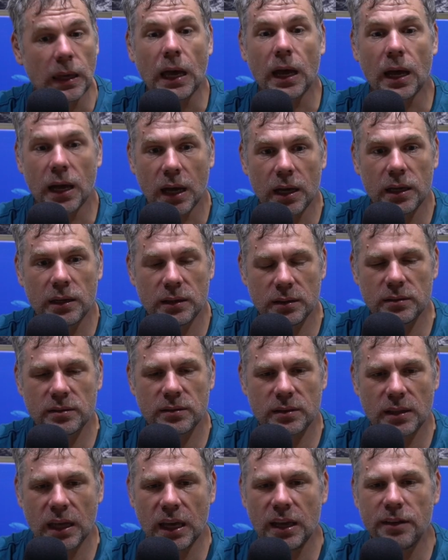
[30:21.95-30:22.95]
Yeah, and
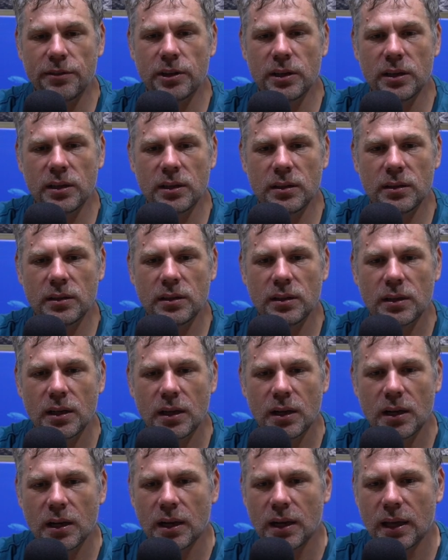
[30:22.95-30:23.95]
even
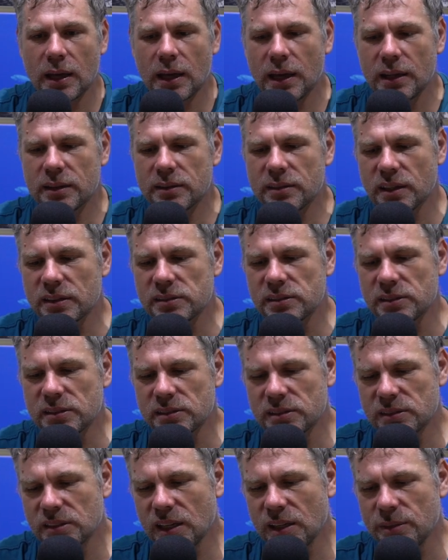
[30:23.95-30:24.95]
it
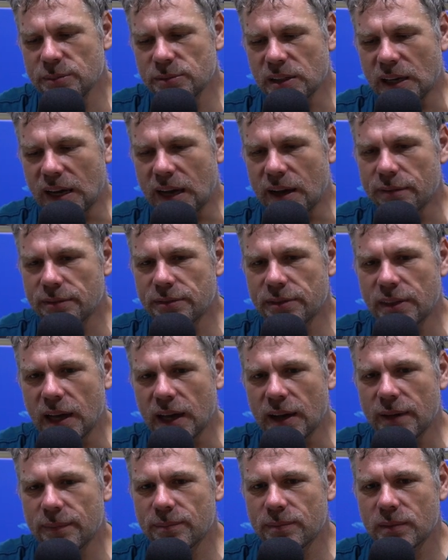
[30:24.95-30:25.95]
doesn't seem to have
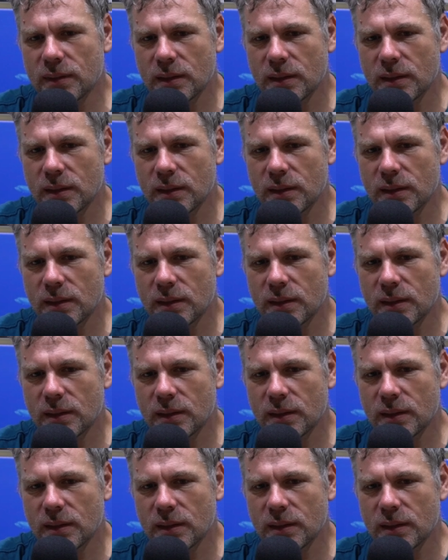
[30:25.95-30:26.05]
that.